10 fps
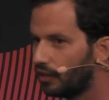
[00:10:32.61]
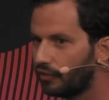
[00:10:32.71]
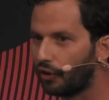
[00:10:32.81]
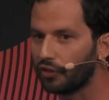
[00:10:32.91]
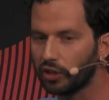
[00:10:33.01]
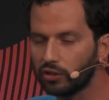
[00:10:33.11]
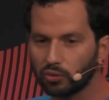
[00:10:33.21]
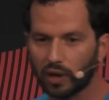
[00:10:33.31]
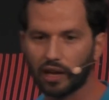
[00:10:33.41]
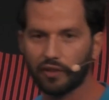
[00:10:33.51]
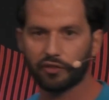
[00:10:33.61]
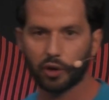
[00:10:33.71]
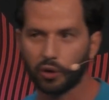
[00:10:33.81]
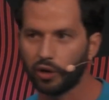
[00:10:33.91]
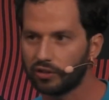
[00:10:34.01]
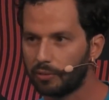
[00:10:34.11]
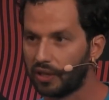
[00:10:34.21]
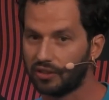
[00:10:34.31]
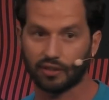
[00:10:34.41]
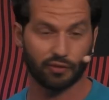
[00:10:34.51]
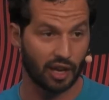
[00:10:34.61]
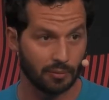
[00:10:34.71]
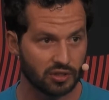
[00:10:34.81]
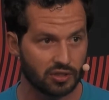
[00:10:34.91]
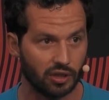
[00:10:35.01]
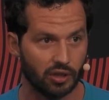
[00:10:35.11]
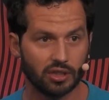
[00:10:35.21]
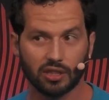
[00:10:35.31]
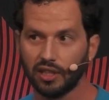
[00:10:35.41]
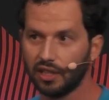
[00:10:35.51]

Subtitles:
For those who have heard about this famous talk,